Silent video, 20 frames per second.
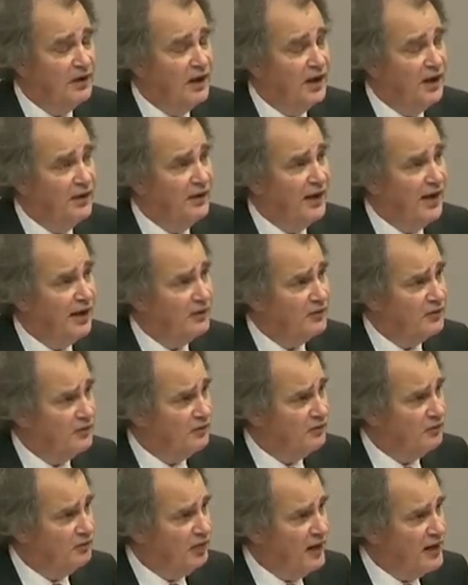and that
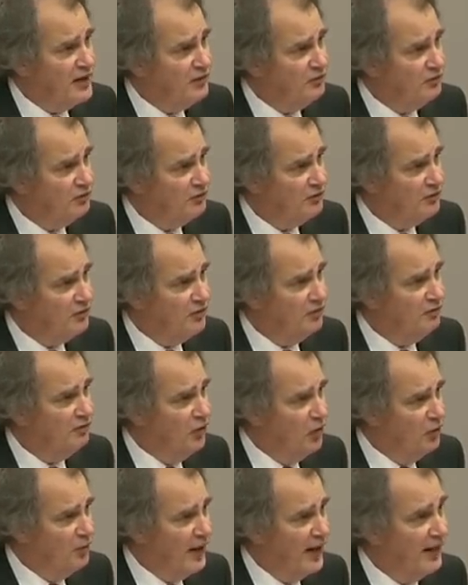changed the
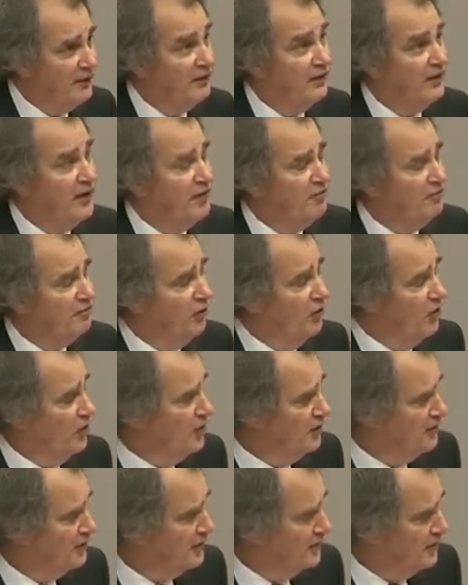format,
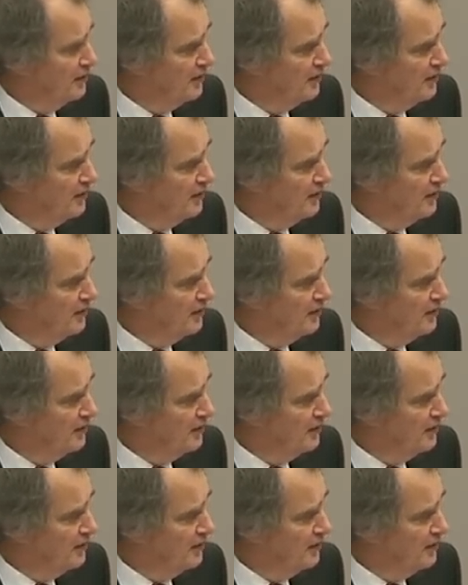therefore